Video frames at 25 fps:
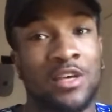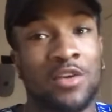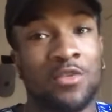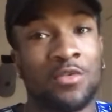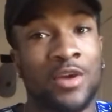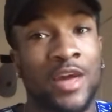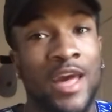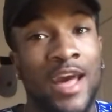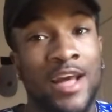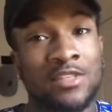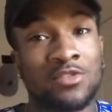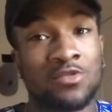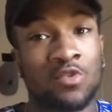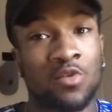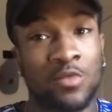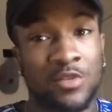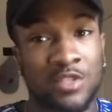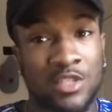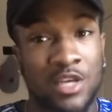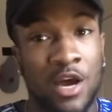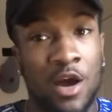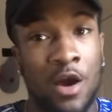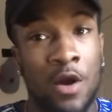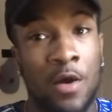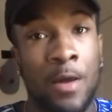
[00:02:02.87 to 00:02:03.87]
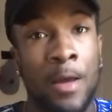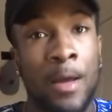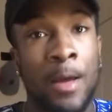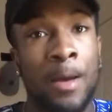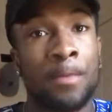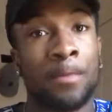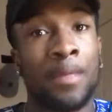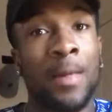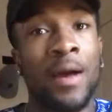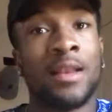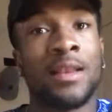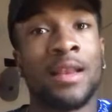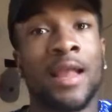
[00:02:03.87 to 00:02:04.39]
react to it. But y'all,
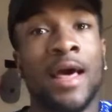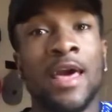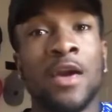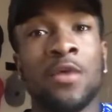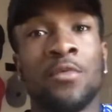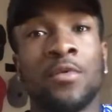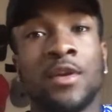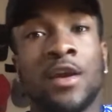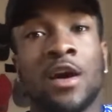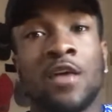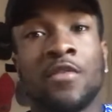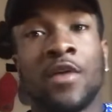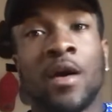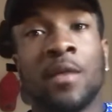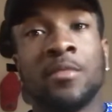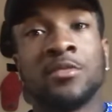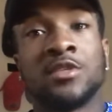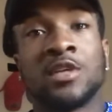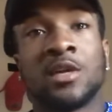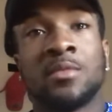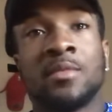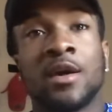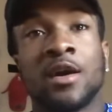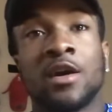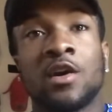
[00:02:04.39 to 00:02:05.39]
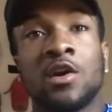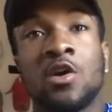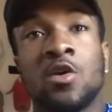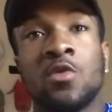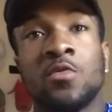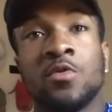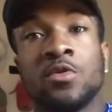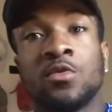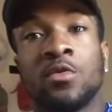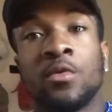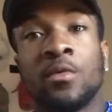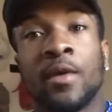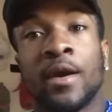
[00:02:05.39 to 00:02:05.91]
my light went off. I'm gonna turn back on
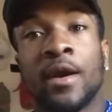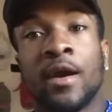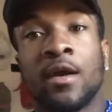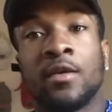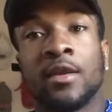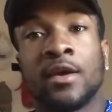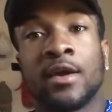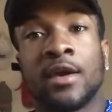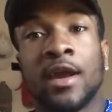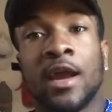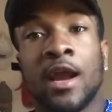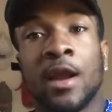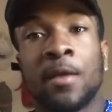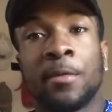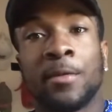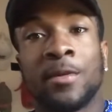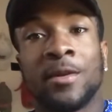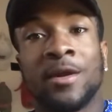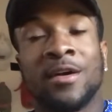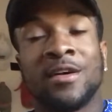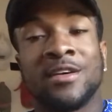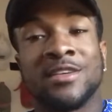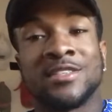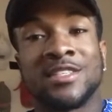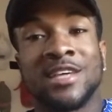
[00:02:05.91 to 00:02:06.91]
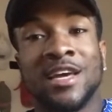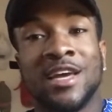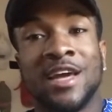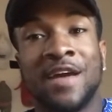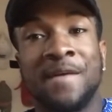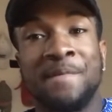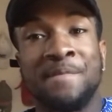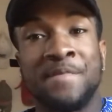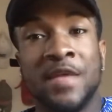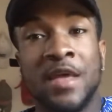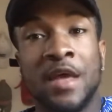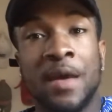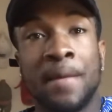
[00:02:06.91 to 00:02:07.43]
real quick while y'all on the camera. You know what I'm saying?
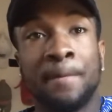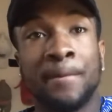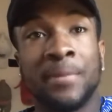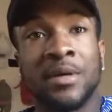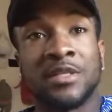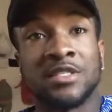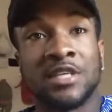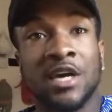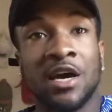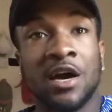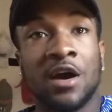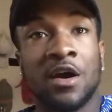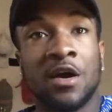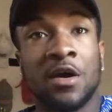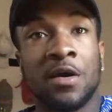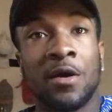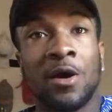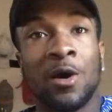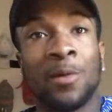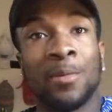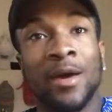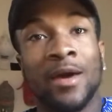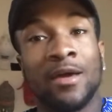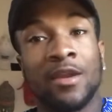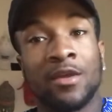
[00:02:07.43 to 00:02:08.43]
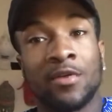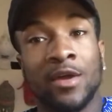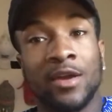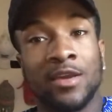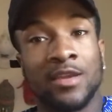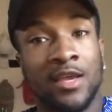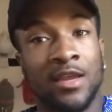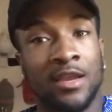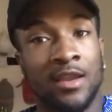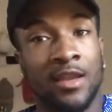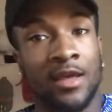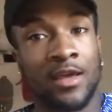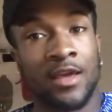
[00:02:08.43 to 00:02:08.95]
But y'all, hope you're having a great day
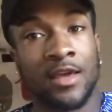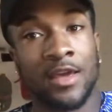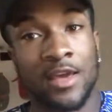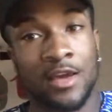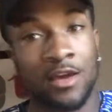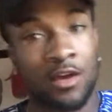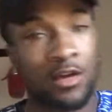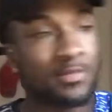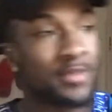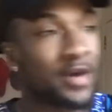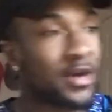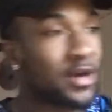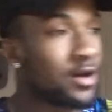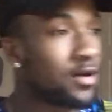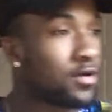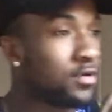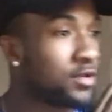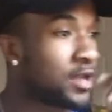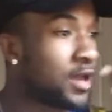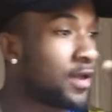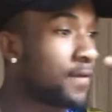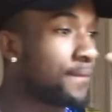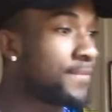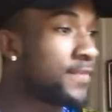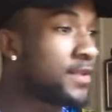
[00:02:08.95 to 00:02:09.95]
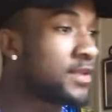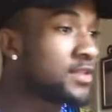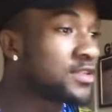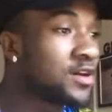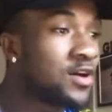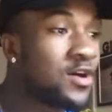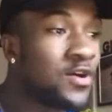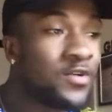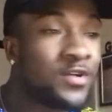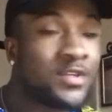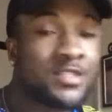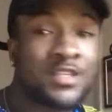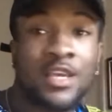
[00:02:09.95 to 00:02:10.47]
today. Here it goes back on now.
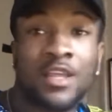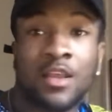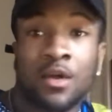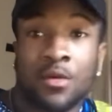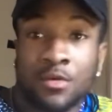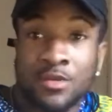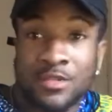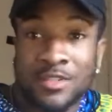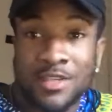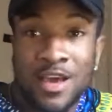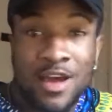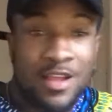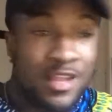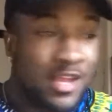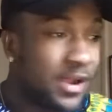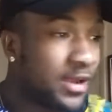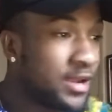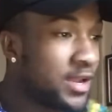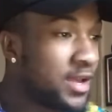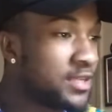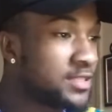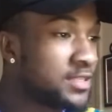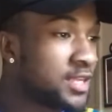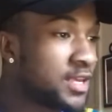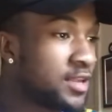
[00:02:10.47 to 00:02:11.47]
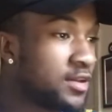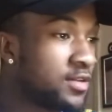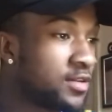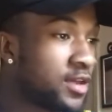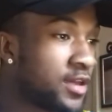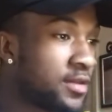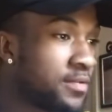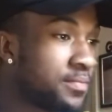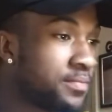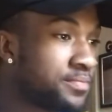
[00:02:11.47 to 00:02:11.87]
So let's get it. I'm on SoundCloud right now. Let's get it. Okay.